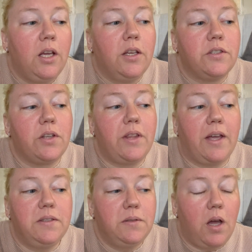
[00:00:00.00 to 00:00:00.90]
So
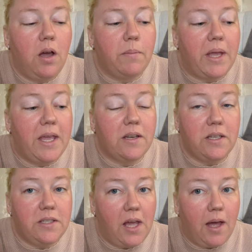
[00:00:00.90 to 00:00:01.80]
that's a
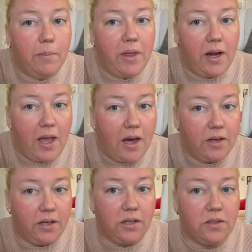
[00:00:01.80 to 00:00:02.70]
handy tab that I
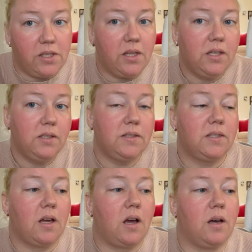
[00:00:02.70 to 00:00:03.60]
added into this.
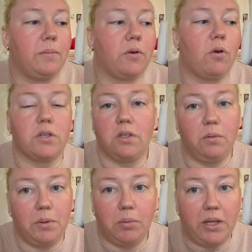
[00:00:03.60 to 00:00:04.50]
Of course, it'll
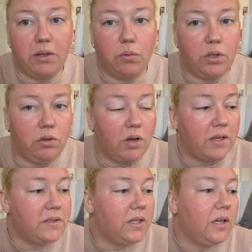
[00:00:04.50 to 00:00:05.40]
be blank when you
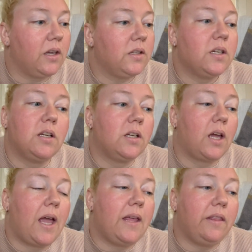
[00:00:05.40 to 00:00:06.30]
guys see it.
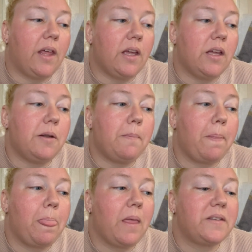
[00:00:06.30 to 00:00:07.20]
And
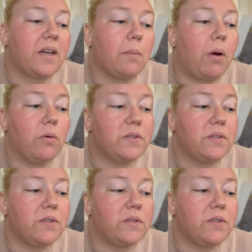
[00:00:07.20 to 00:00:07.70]
then the second part was